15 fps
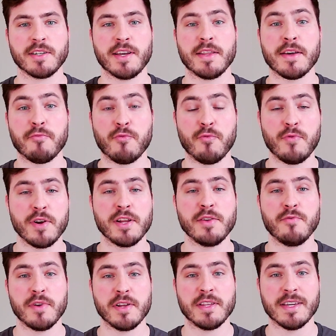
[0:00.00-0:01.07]
in a really,
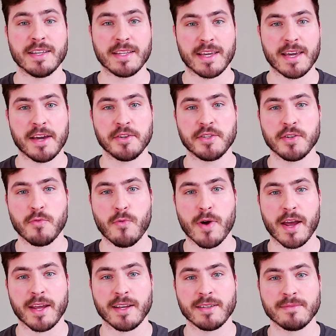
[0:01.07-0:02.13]
really engaging way.